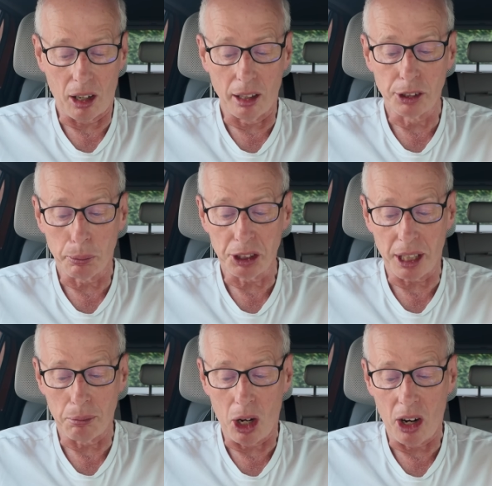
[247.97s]
I've double
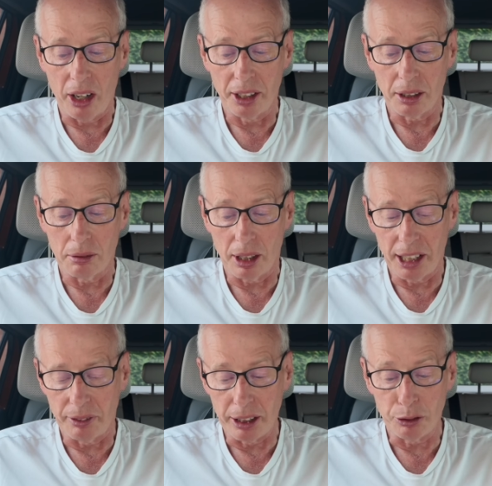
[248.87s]
checked mine,
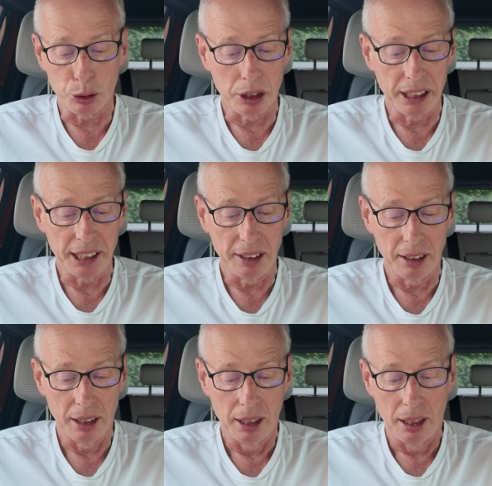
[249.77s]
EV3.
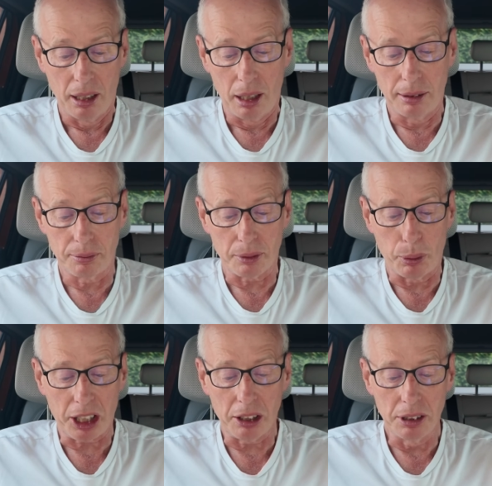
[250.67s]

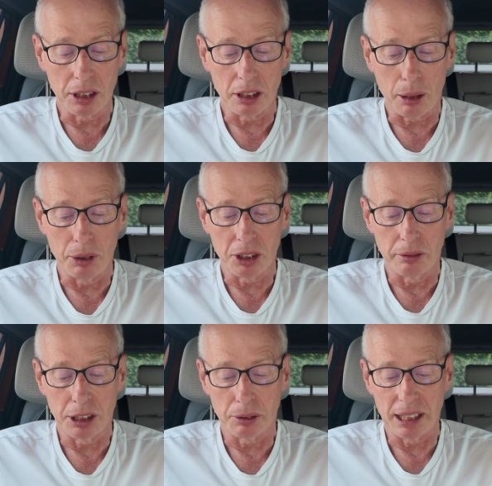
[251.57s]
My current odometer
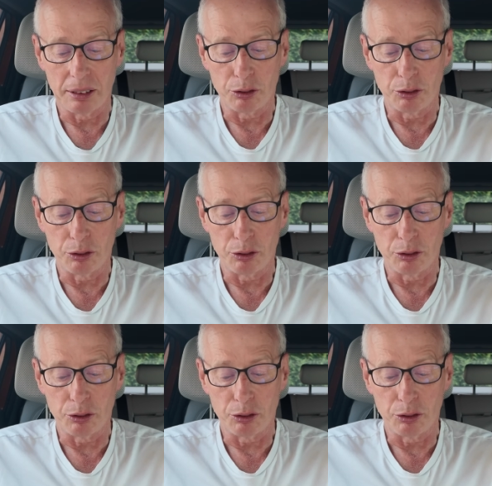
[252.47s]
is reading